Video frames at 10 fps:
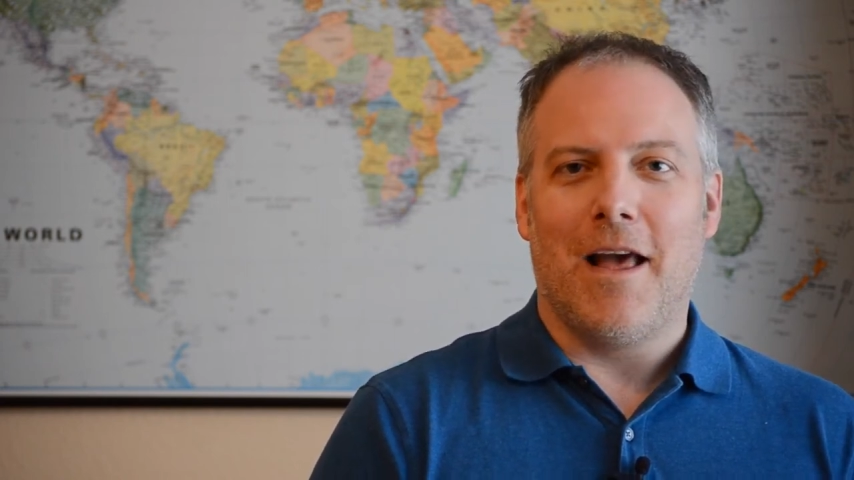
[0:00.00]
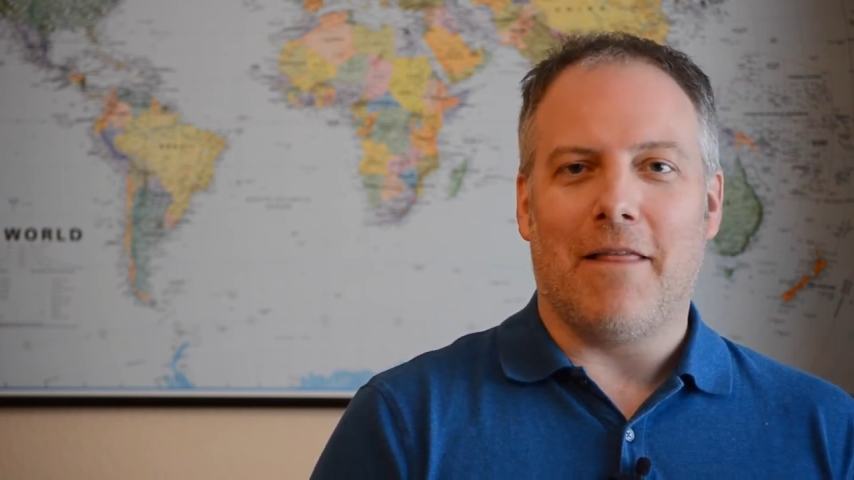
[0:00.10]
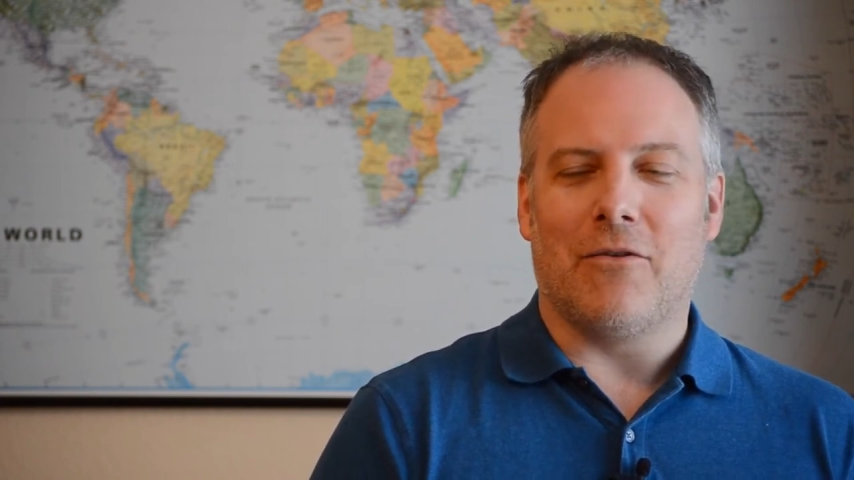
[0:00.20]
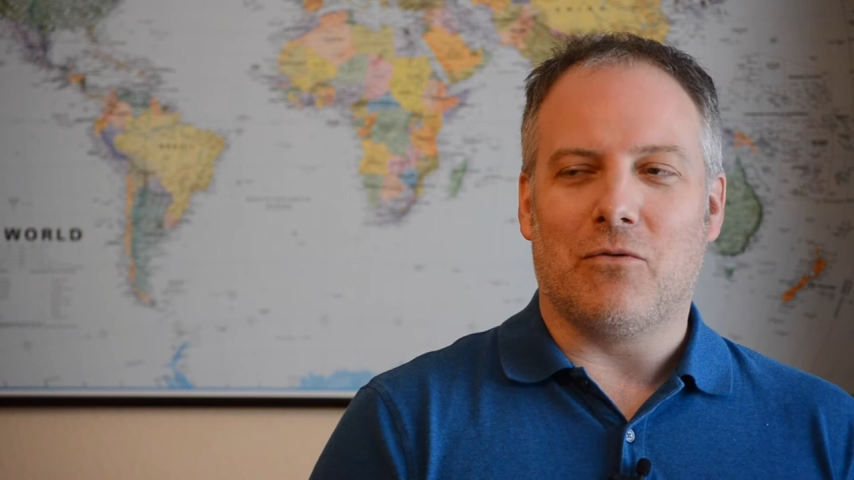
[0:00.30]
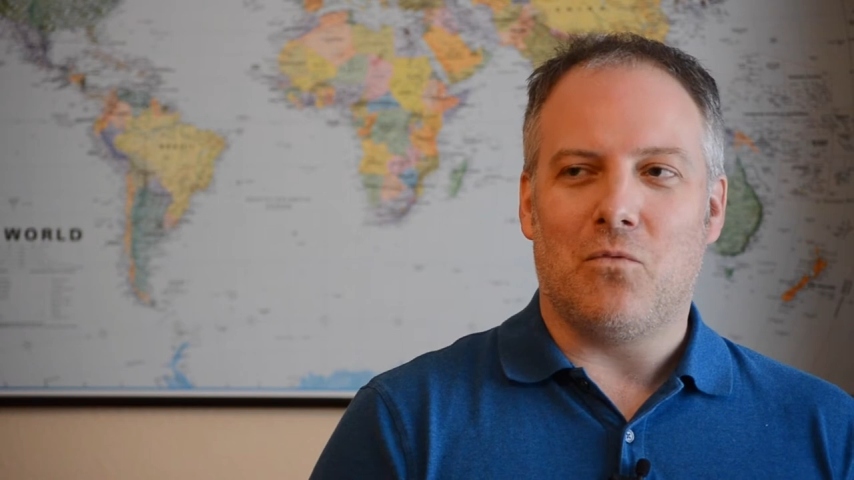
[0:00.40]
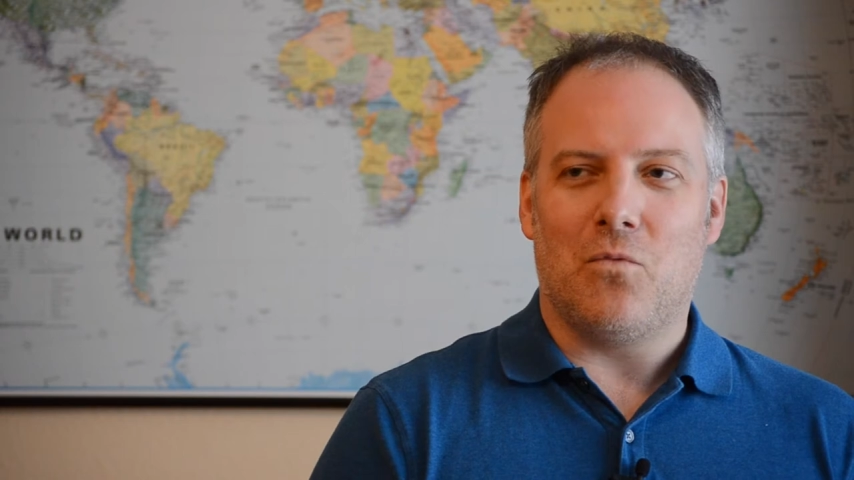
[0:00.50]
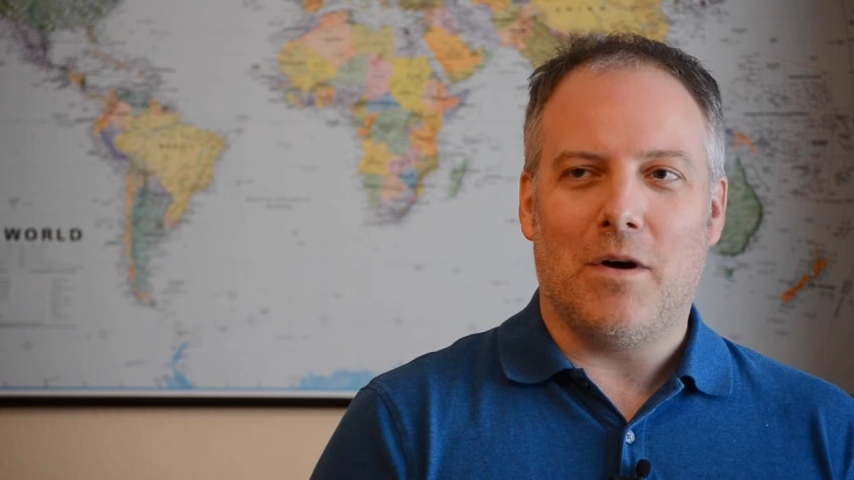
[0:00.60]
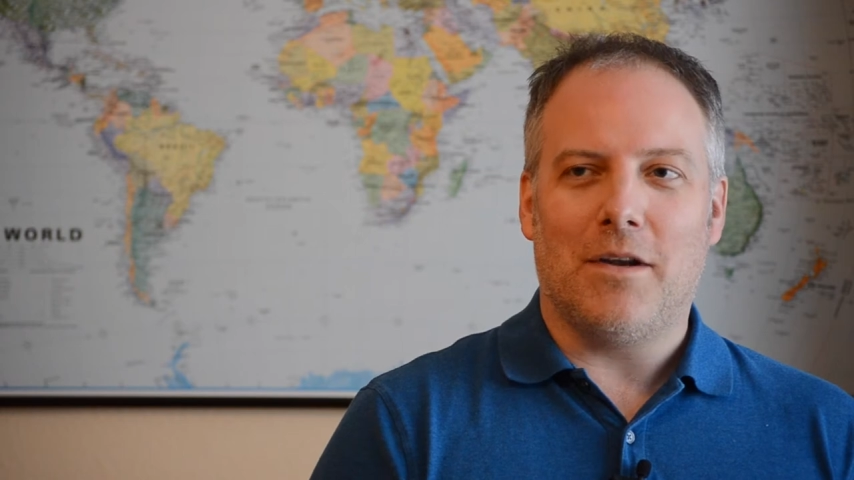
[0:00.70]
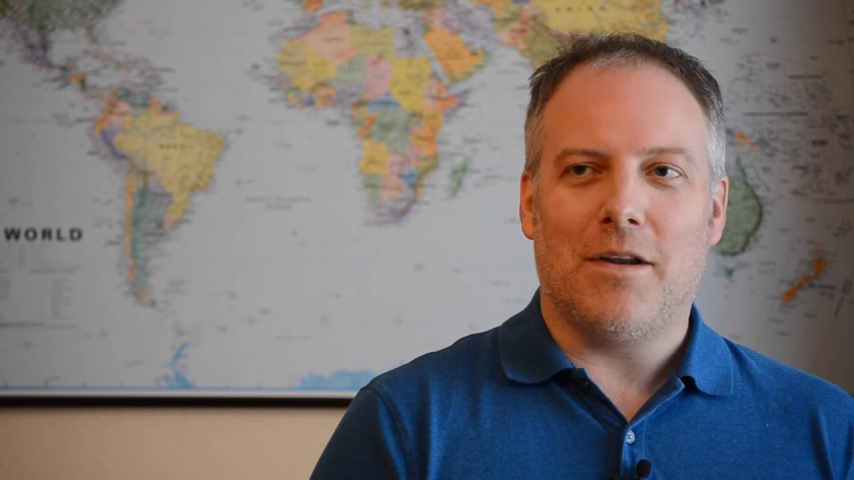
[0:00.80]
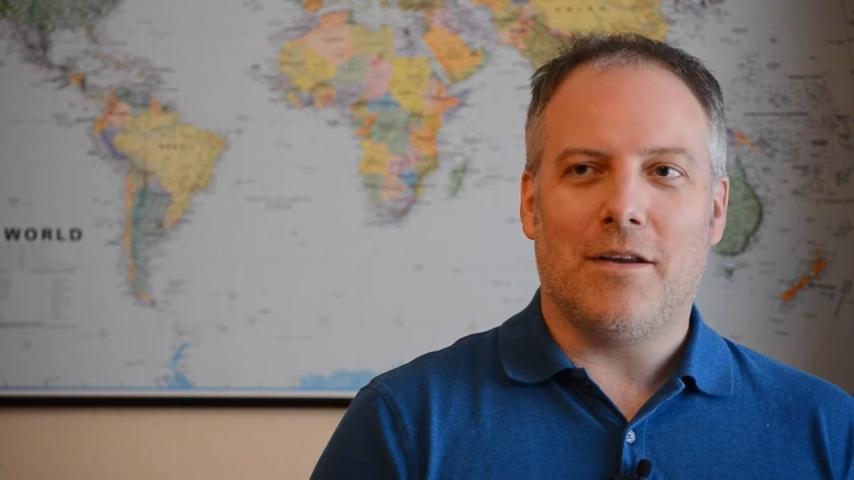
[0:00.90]
And there's
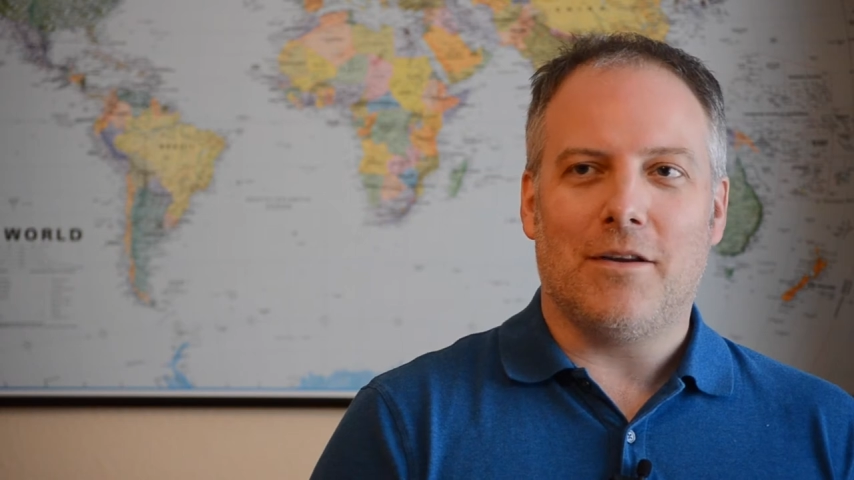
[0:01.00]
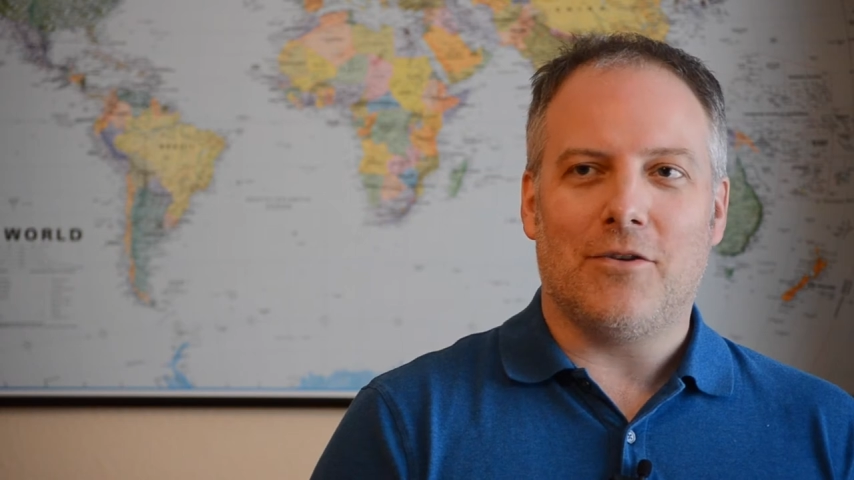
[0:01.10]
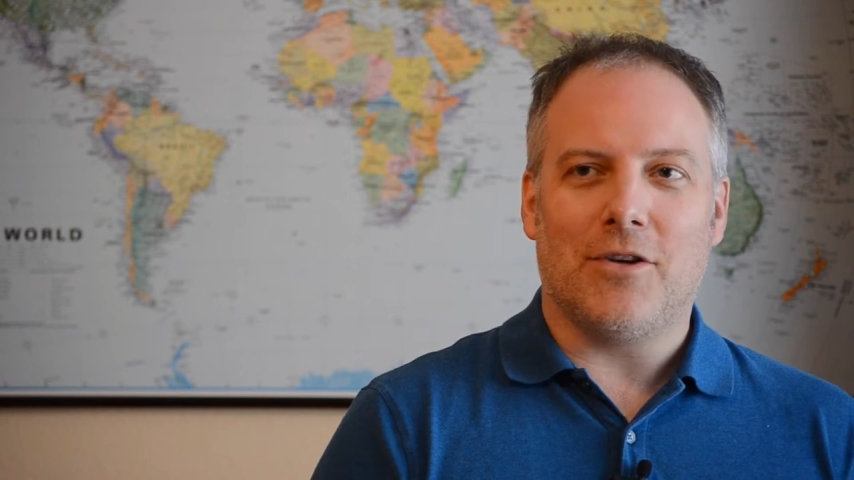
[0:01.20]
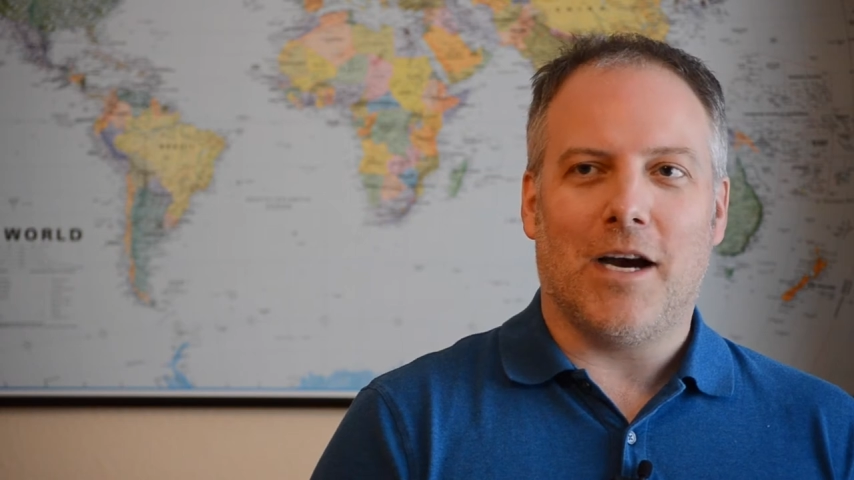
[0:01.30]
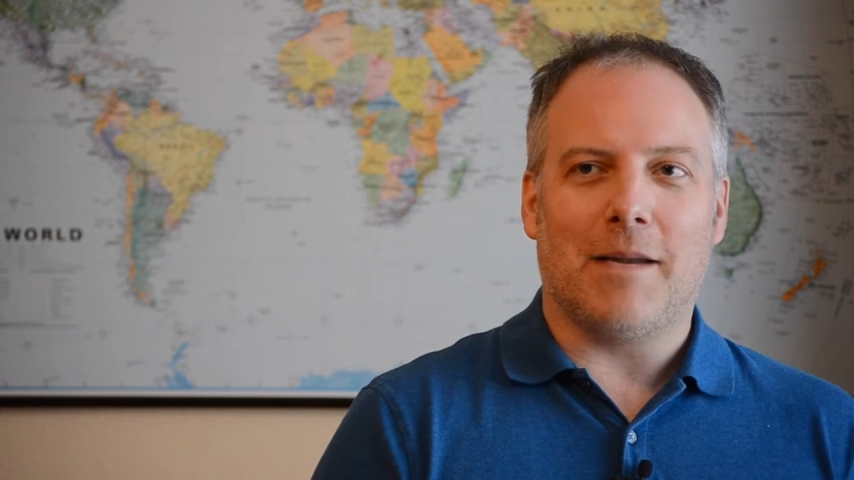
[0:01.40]
one shot